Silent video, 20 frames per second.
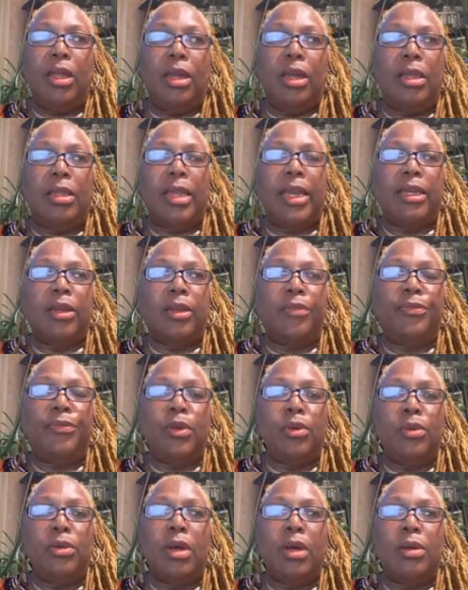like if
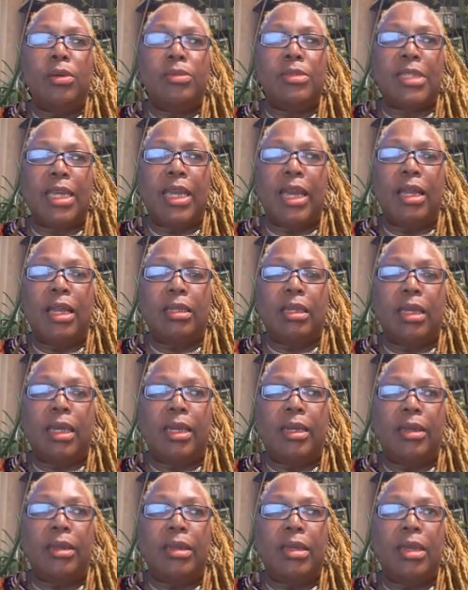you go
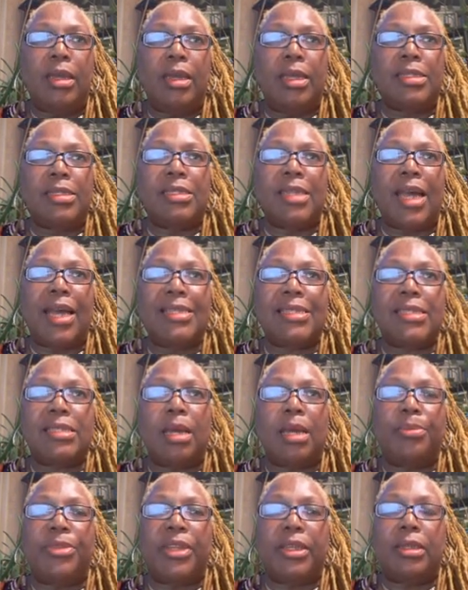daily it's not
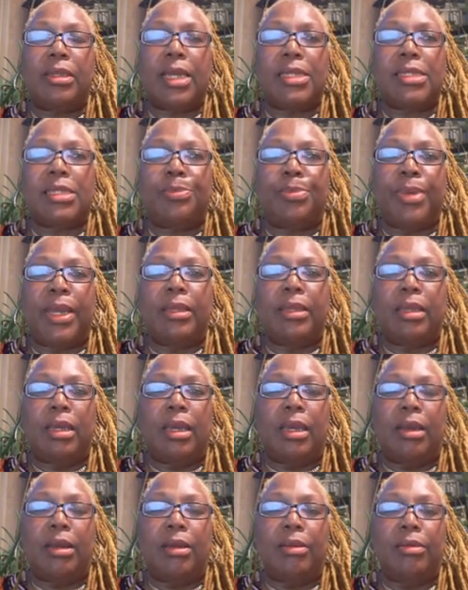something that's been
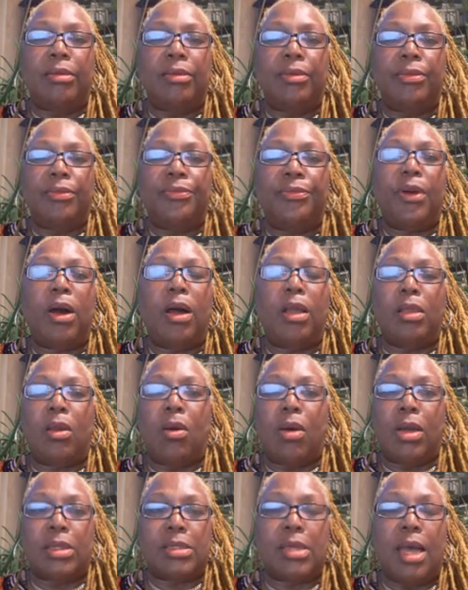there for a
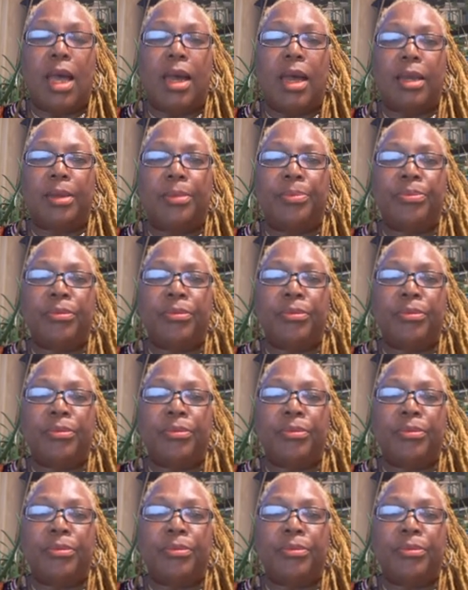long time